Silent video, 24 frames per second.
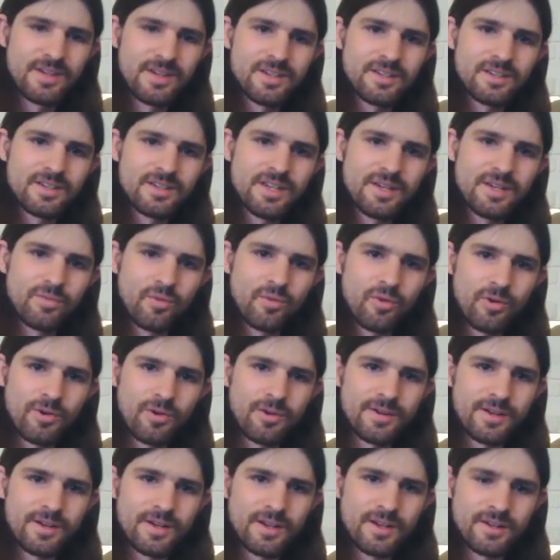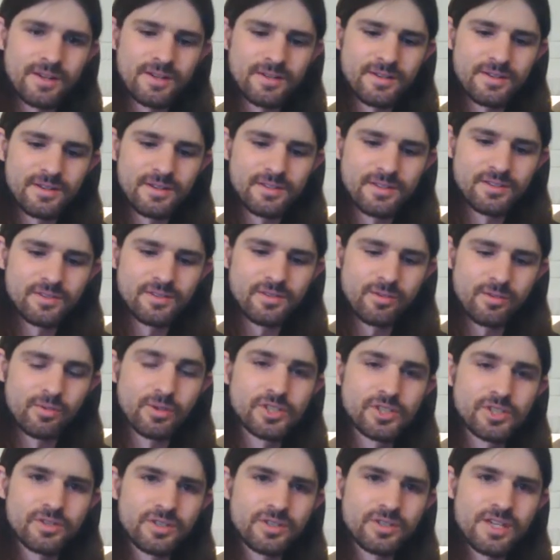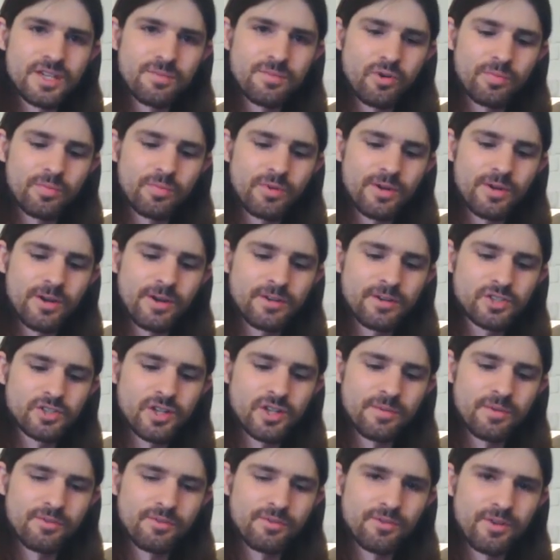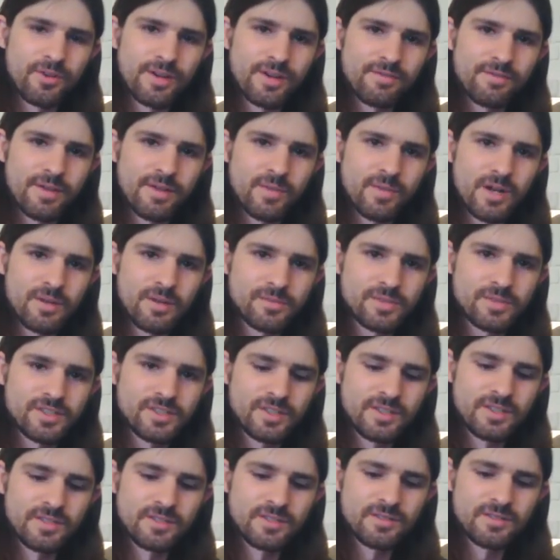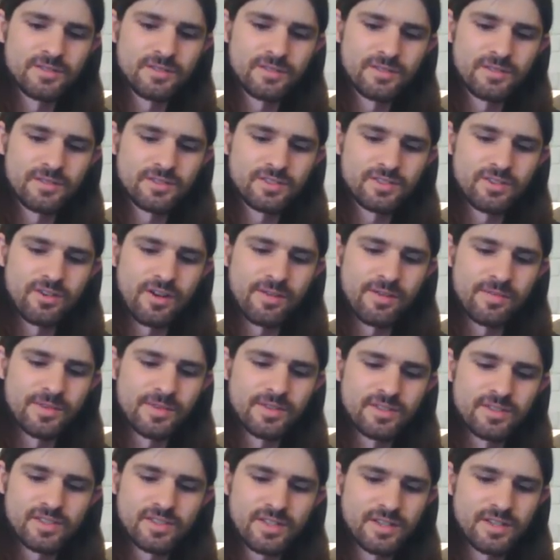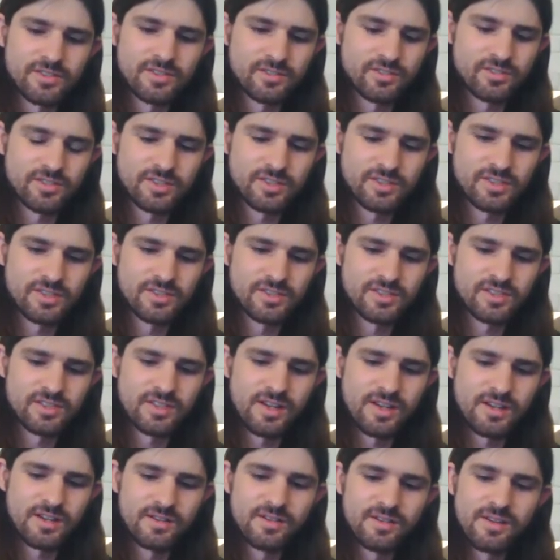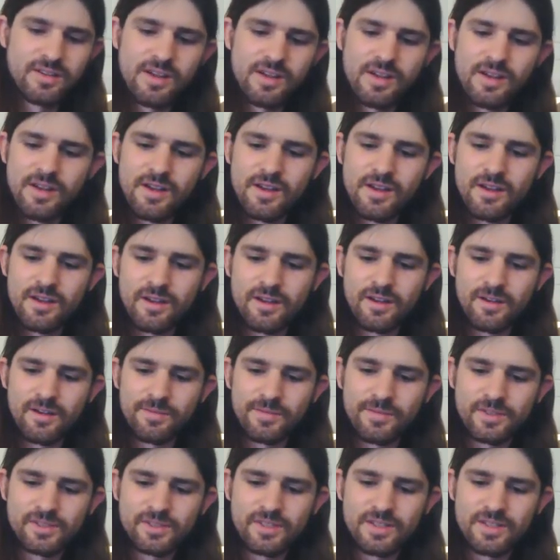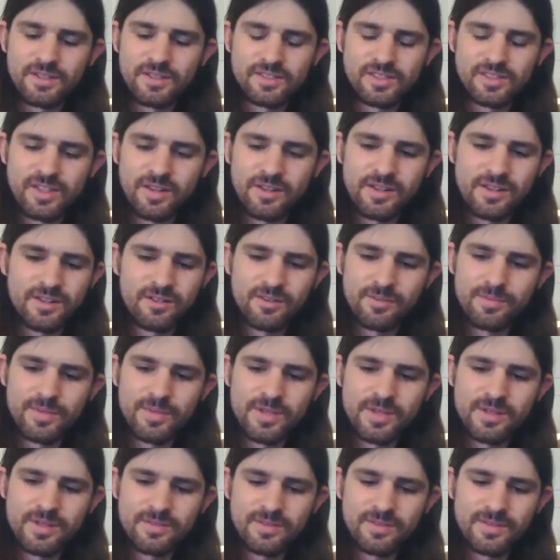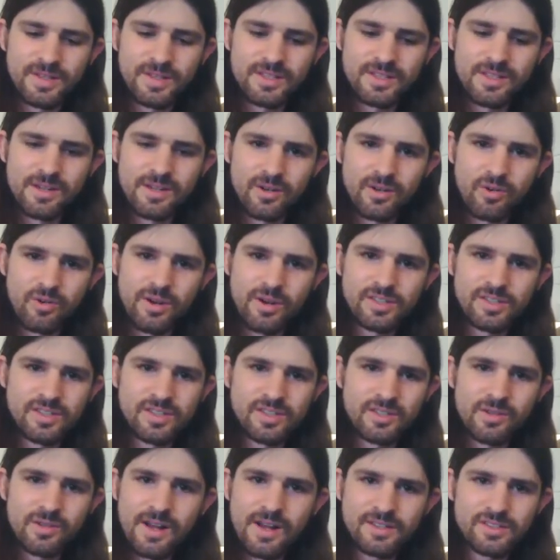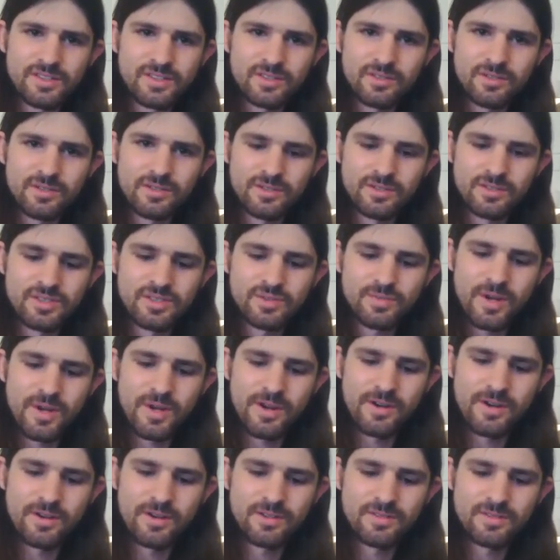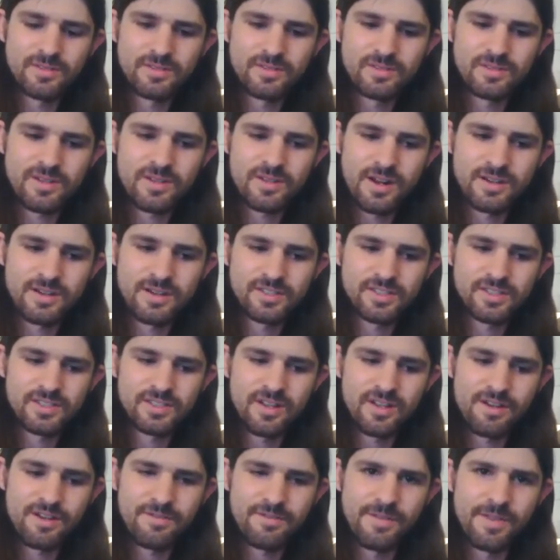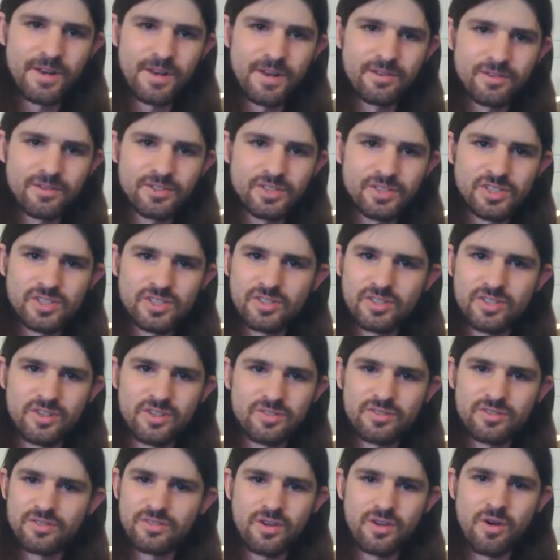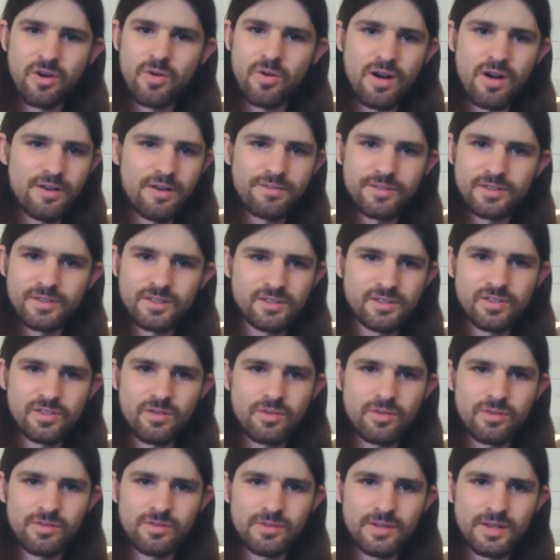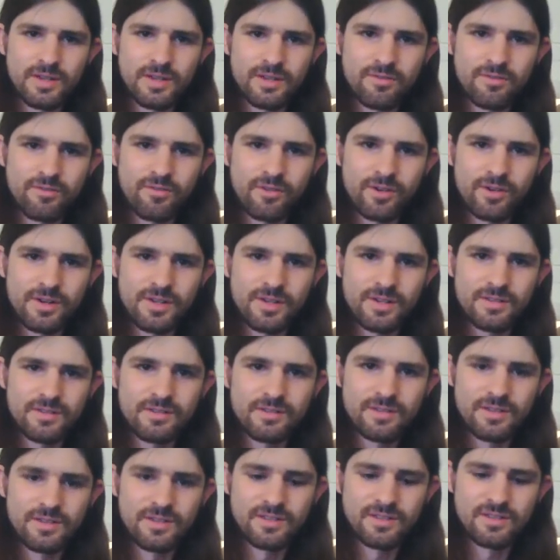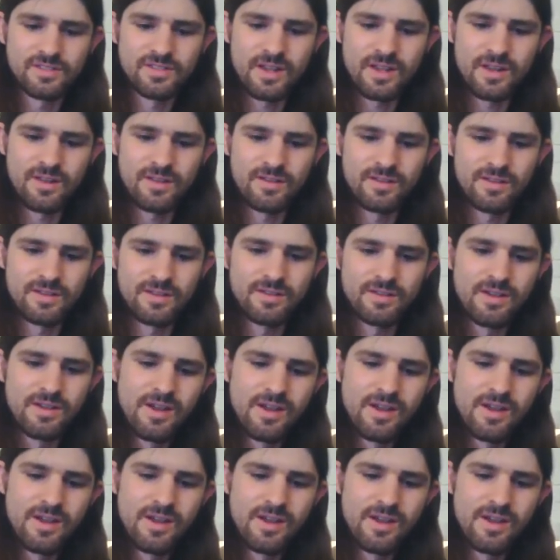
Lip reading: keyboard and original keyboard player and drummer for Yngwie Malmsteen. So, I mean, these guys are just insane. It'll be like, you know, crazy classical inspired kind of stuff, and then it'll just go off into total like free insanity,